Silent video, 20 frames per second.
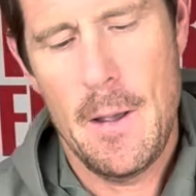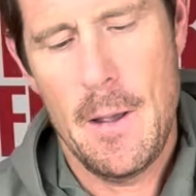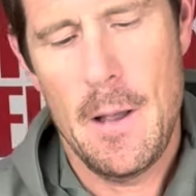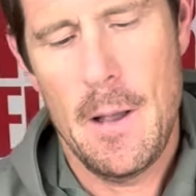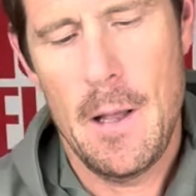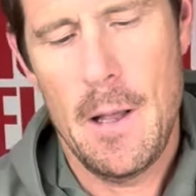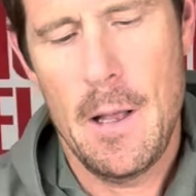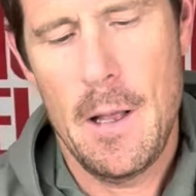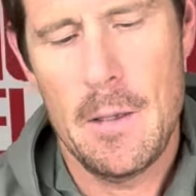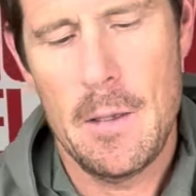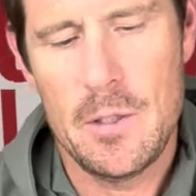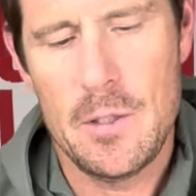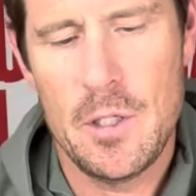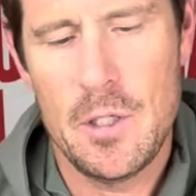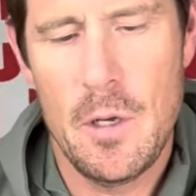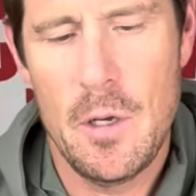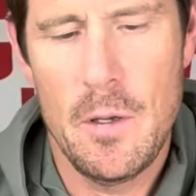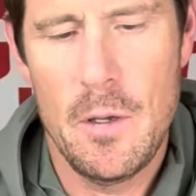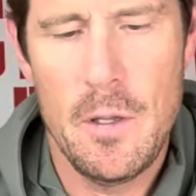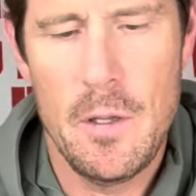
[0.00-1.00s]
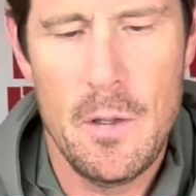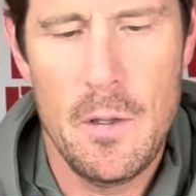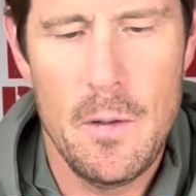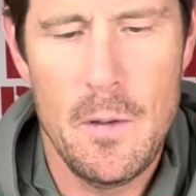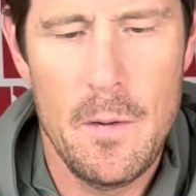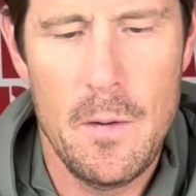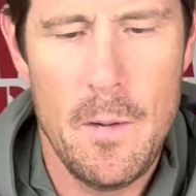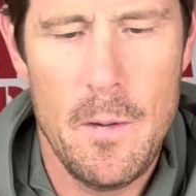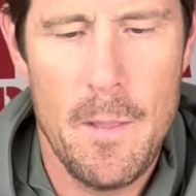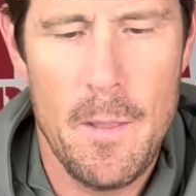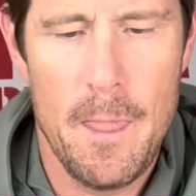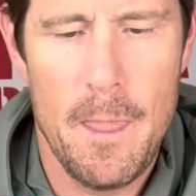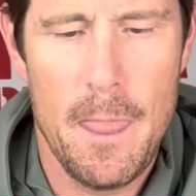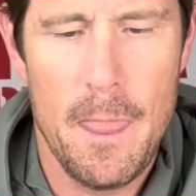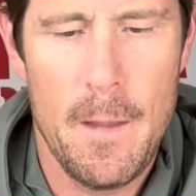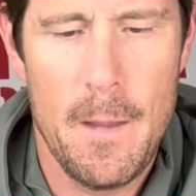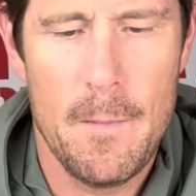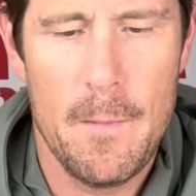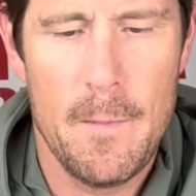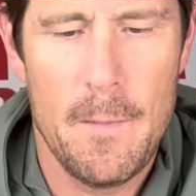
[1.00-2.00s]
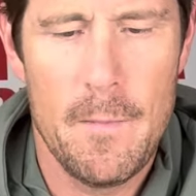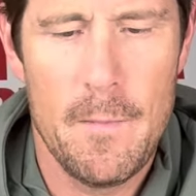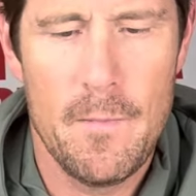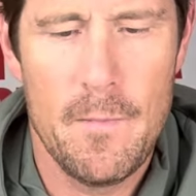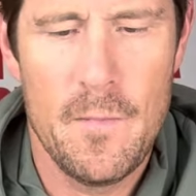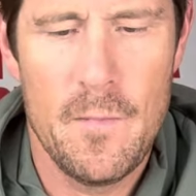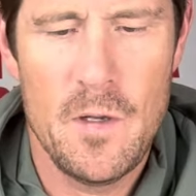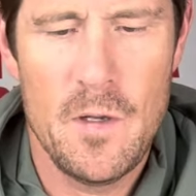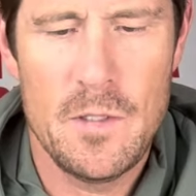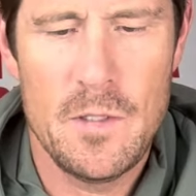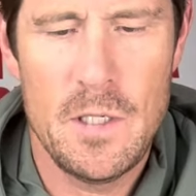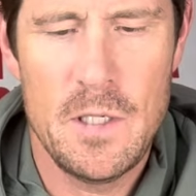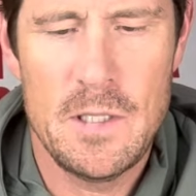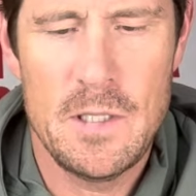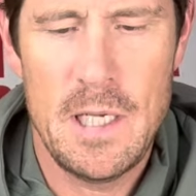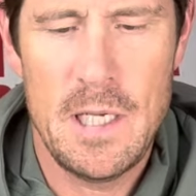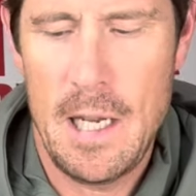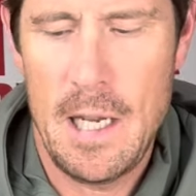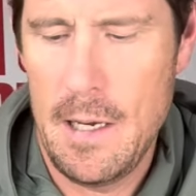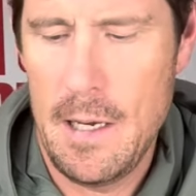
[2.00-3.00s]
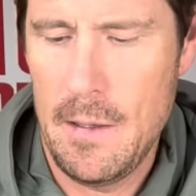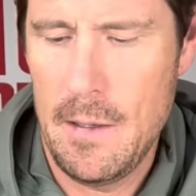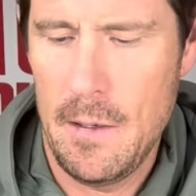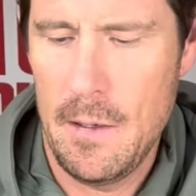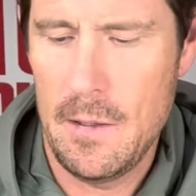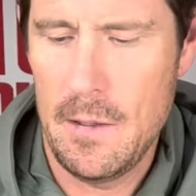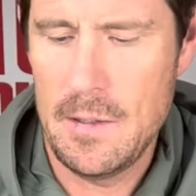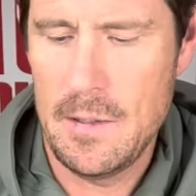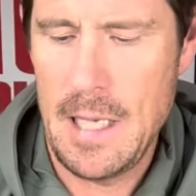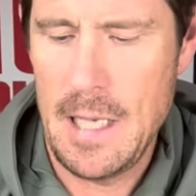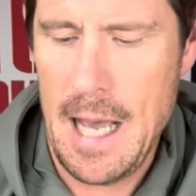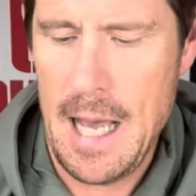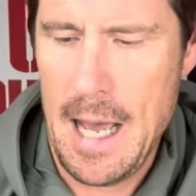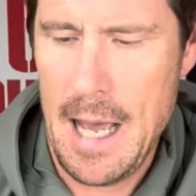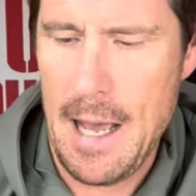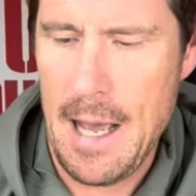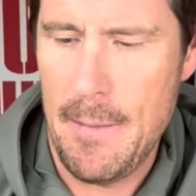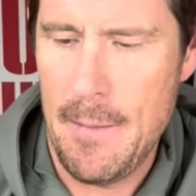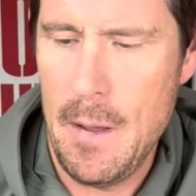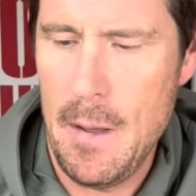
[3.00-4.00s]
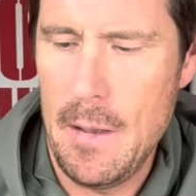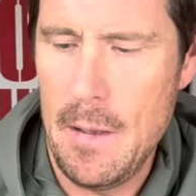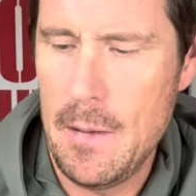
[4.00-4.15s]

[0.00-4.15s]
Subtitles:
I'll show you just a tiny little dab